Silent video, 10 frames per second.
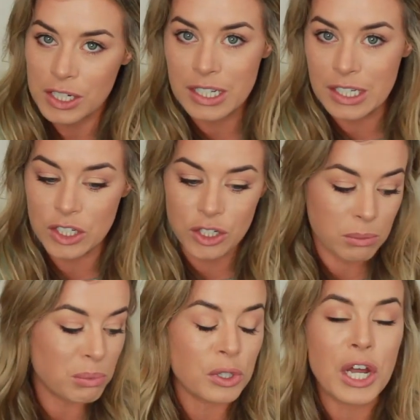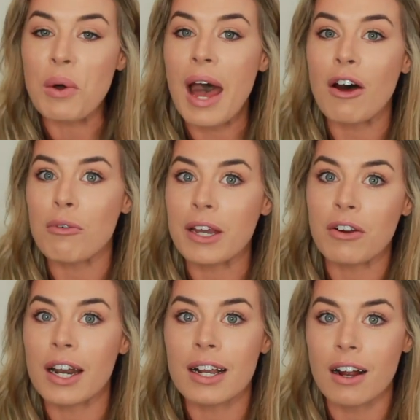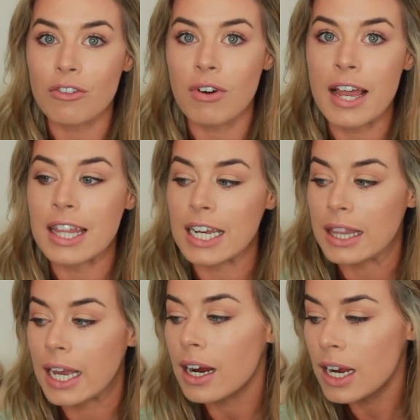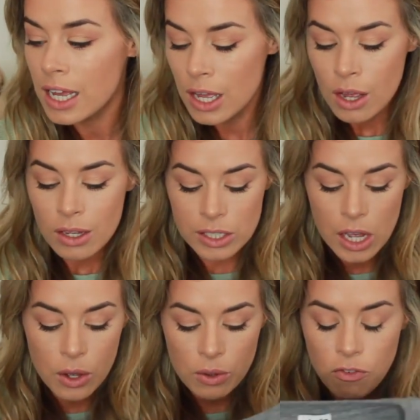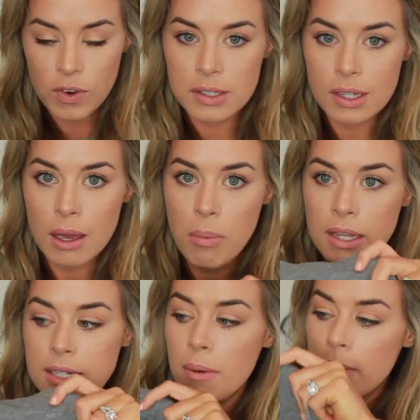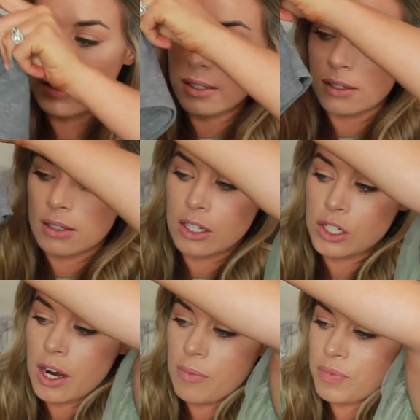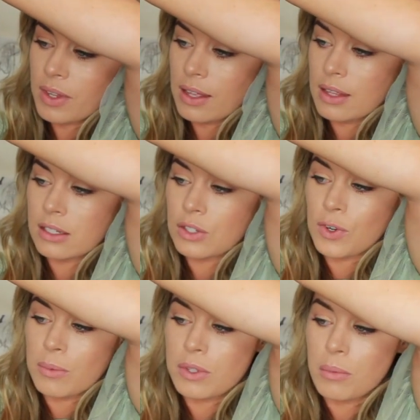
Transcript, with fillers: Didn't need to just blow out my credit card right then and there. So the first thing I picked up is this t-shirt. This is from